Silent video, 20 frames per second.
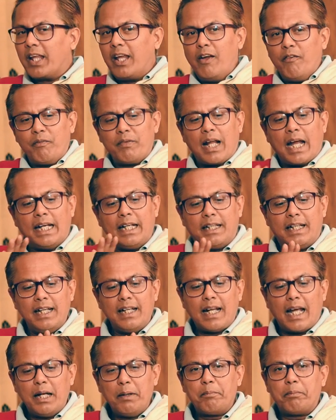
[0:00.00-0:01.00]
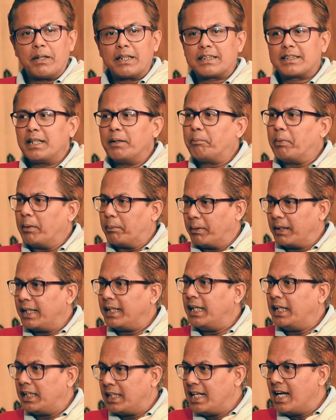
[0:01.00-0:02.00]
if 99% people
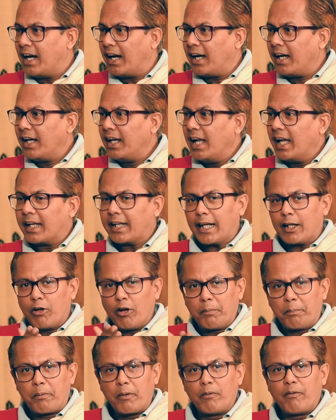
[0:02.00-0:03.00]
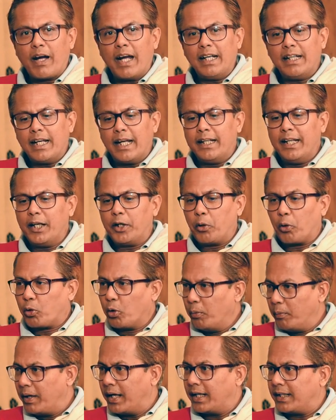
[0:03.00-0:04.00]
in India cannot provide any
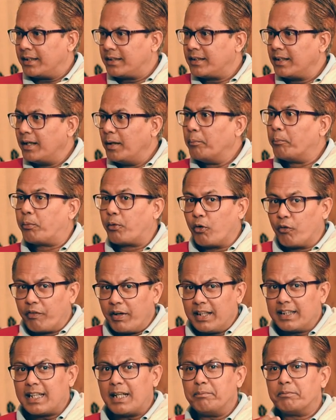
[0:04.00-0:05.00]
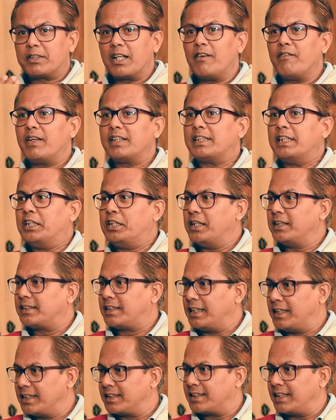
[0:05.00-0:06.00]
document proving themselves as Indian
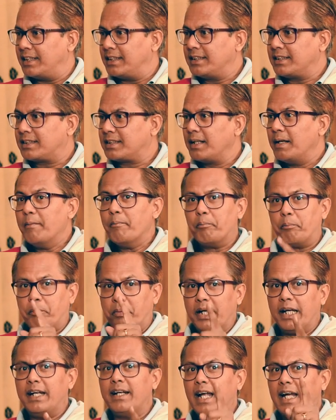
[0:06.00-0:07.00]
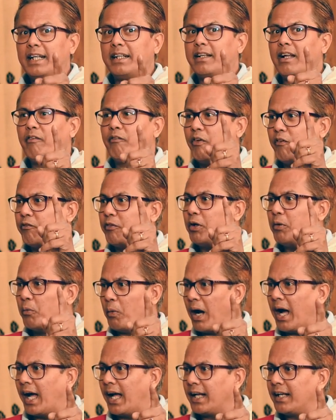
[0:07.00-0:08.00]
citizens
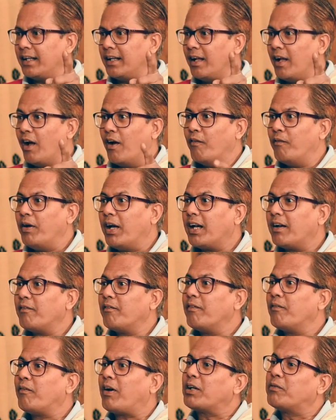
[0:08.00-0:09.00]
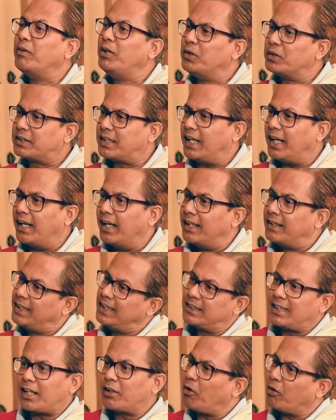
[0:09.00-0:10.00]
pre-1951, where what will you say?
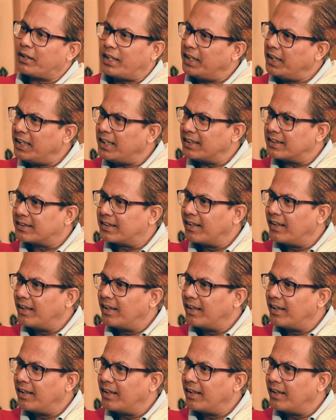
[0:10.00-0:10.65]
These are not Indians.